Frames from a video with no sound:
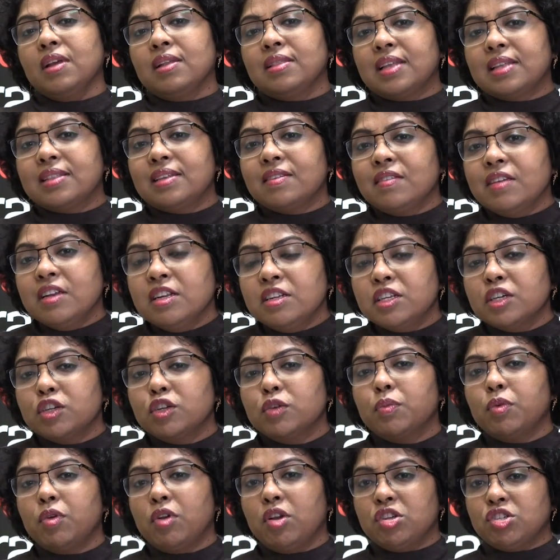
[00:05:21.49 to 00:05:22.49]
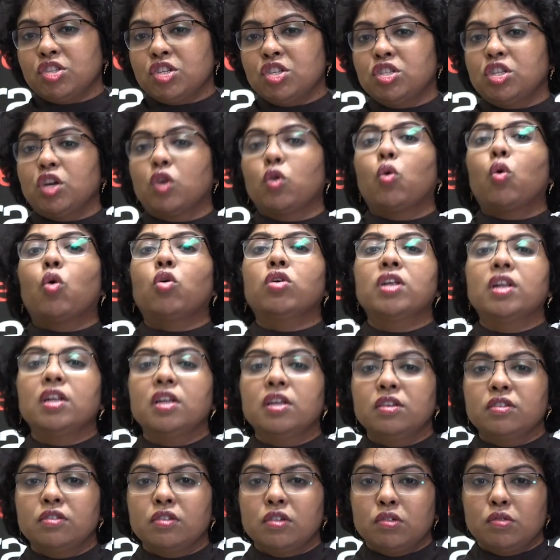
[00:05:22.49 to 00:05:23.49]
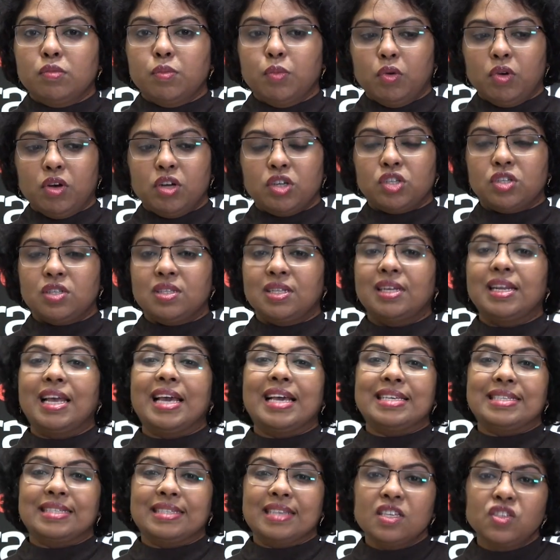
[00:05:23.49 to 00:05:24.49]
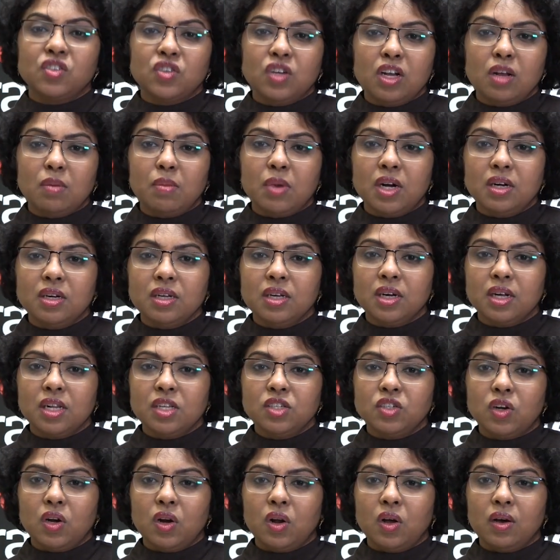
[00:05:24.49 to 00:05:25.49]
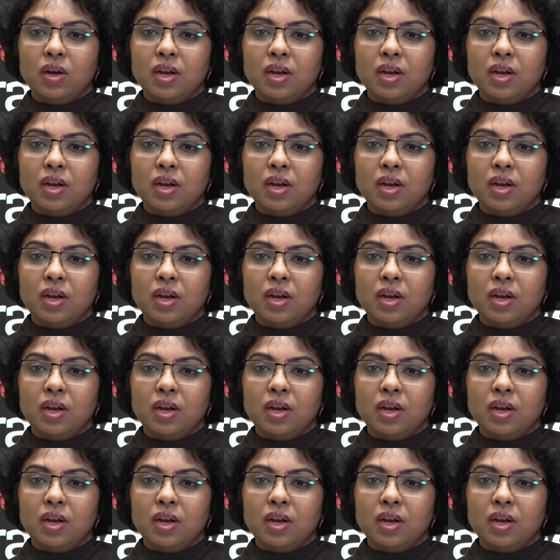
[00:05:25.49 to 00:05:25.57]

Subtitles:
the intergroup relation, the cordial intergroup relation that exists in a multicultural